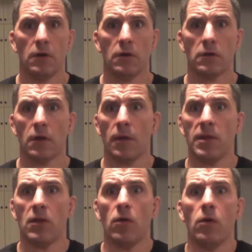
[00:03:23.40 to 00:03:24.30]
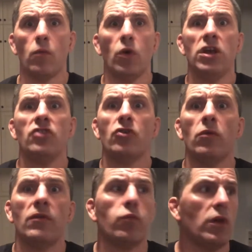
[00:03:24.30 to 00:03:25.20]
I mean, what do you do
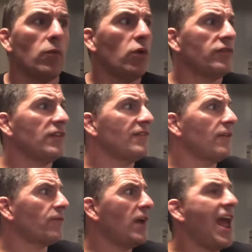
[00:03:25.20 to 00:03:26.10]
with, what's the difference?